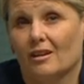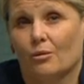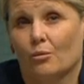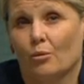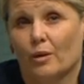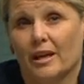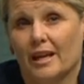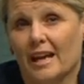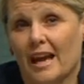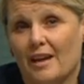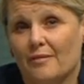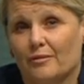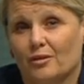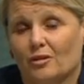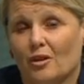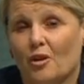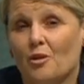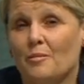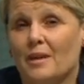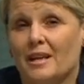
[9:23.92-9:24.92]
We have
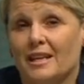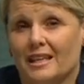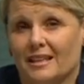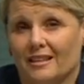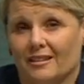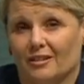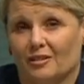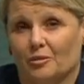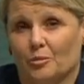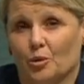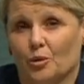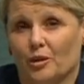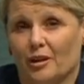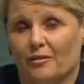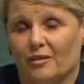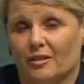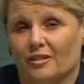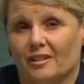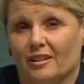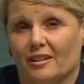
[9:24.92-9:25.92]
so many sporting
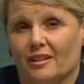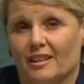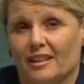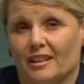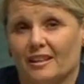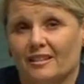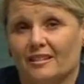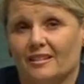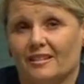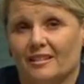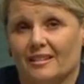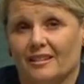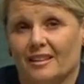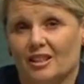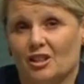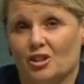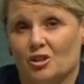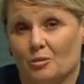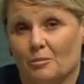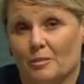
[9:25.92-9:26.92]
facilities
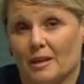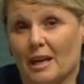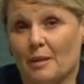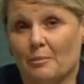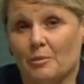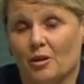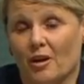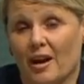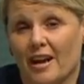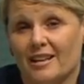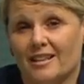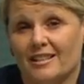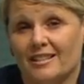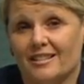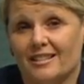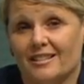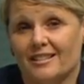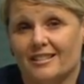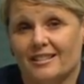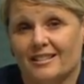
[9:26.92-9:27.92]
that should be
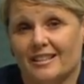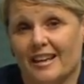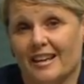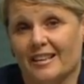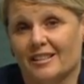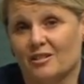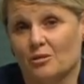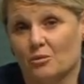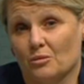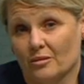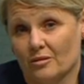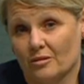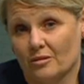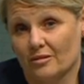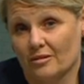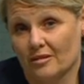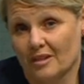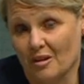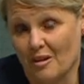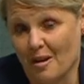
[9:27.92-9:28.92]
upgraded, and
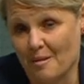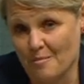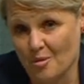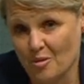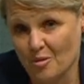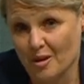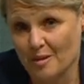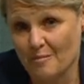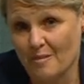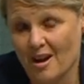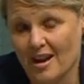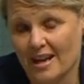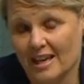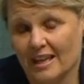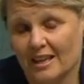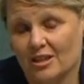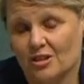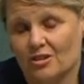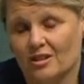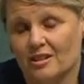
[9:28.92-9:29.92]
there are more in my
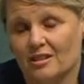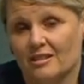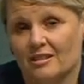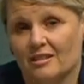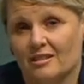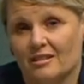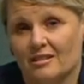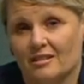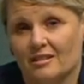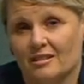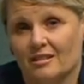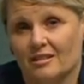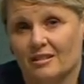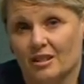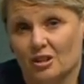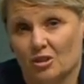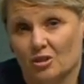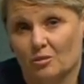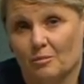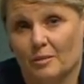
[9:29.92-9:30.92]
electorate
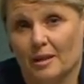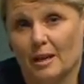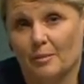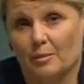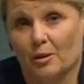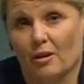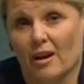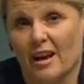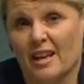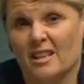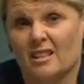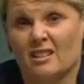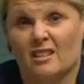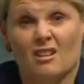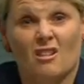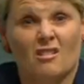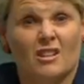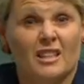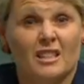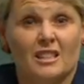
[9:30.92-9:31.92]
that should be upgraded, and
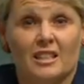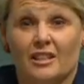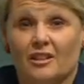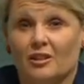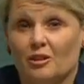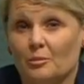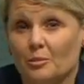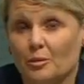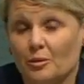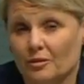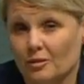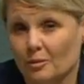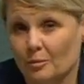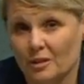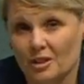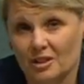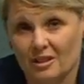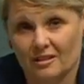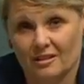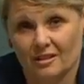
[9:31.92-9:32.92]
I'll continue to put
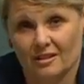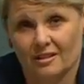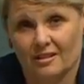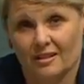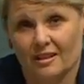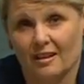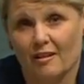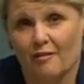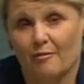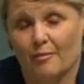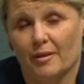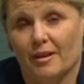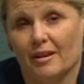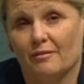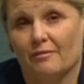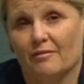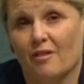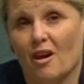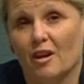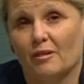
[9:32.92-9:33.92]
submissions into the government
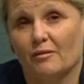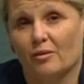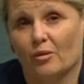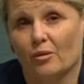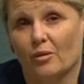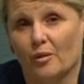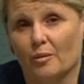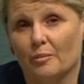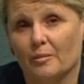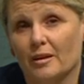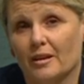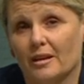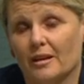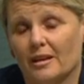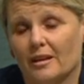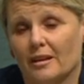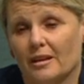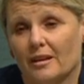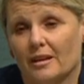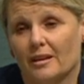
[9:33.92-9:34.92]
and fight for them.
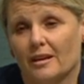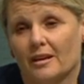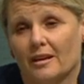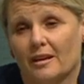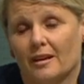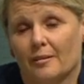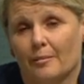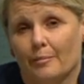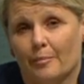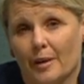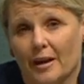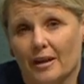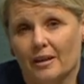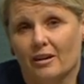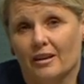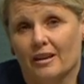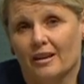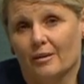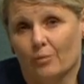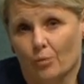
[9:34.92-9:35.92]

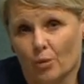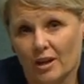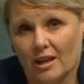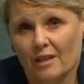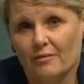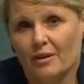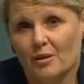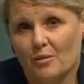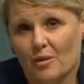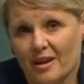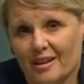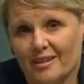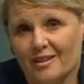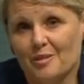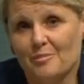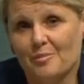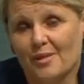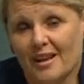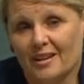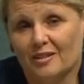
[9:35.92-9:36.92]
But what everyone
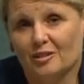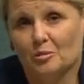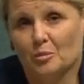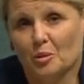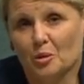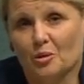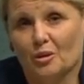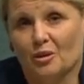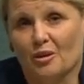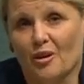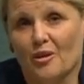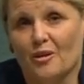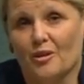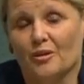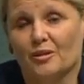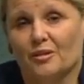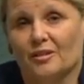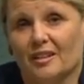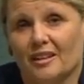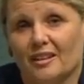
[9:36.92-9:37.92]
who plays sport
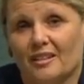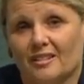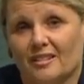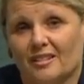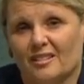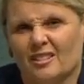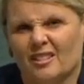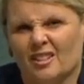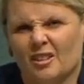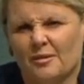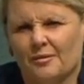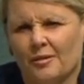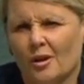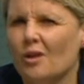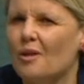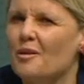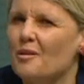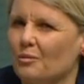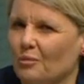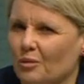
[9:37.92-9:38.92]
knows is you
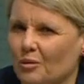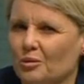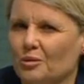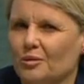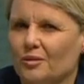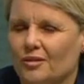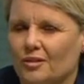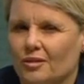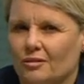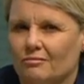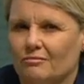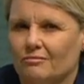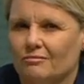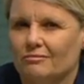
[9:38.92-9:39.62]
follow the rules,